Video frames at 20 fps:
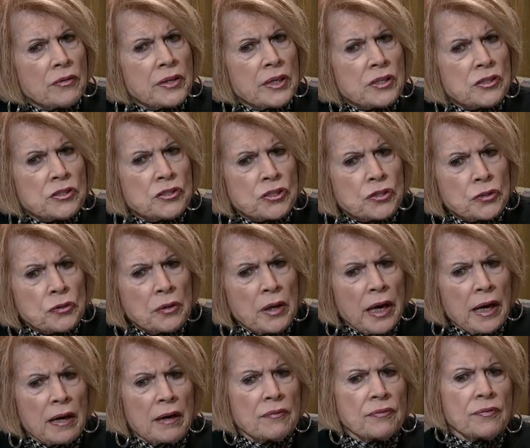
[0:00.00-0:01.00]
didn't you
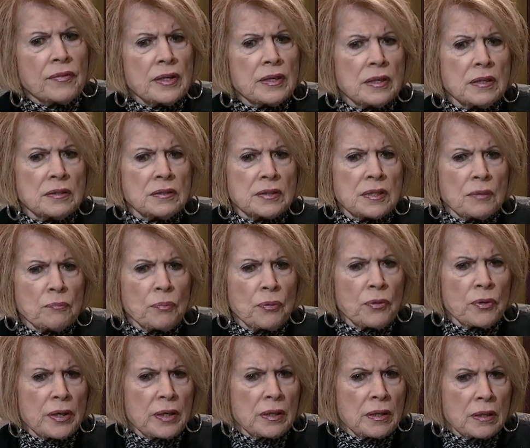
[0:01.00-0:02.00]
have some
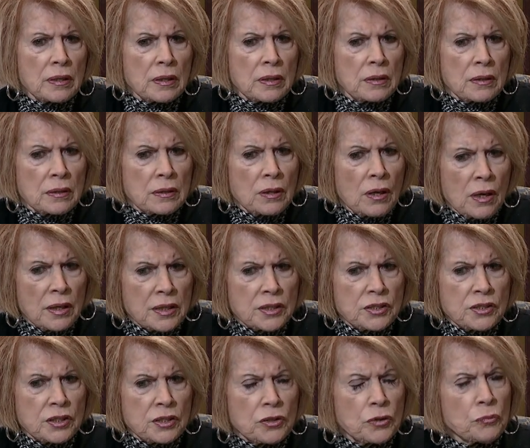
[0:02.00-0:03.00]
point in
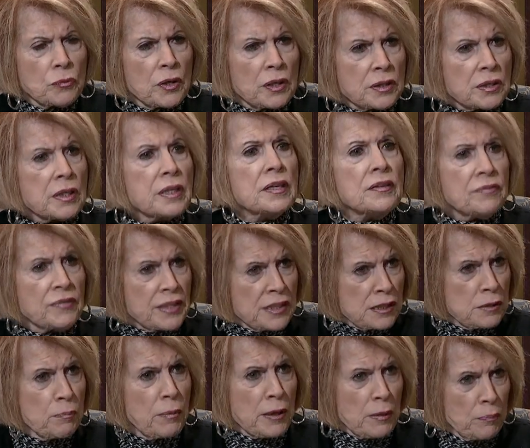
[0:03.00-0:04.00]
college that you wanted to
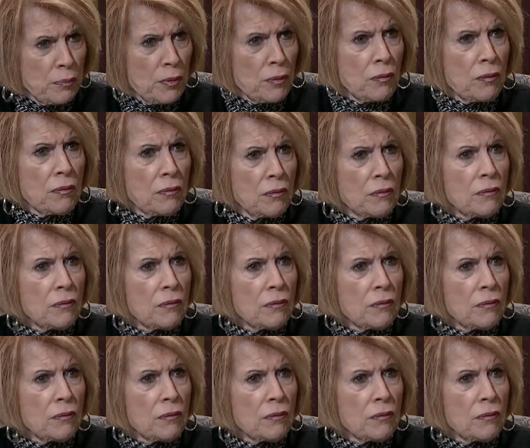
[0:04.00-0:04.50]
convince people?